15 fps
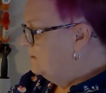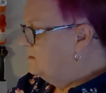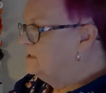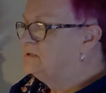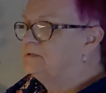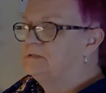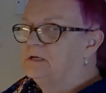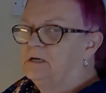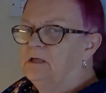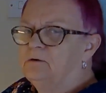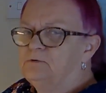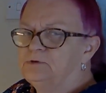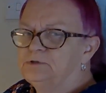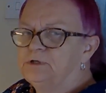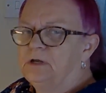this is a
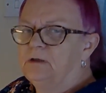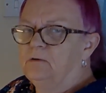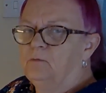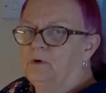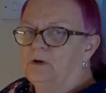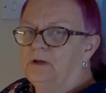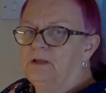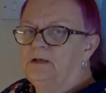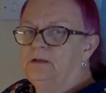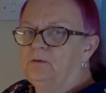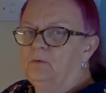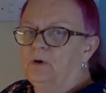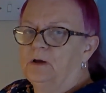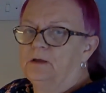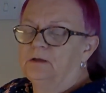low shank one
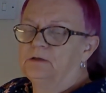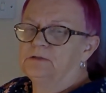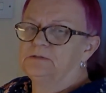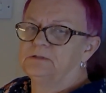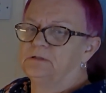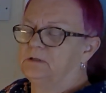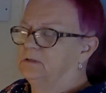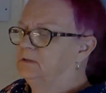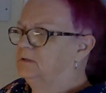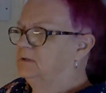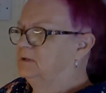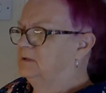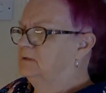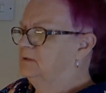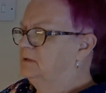anyway,
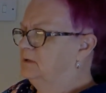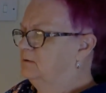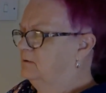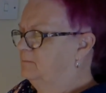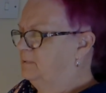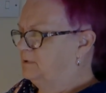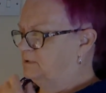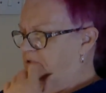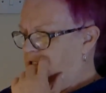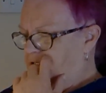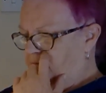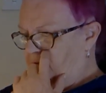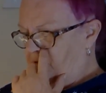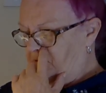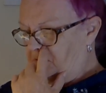and they're a bit
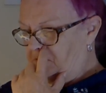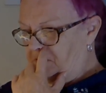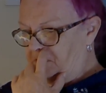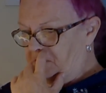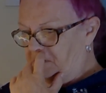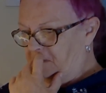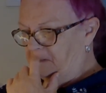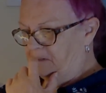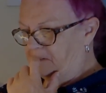cheaper, the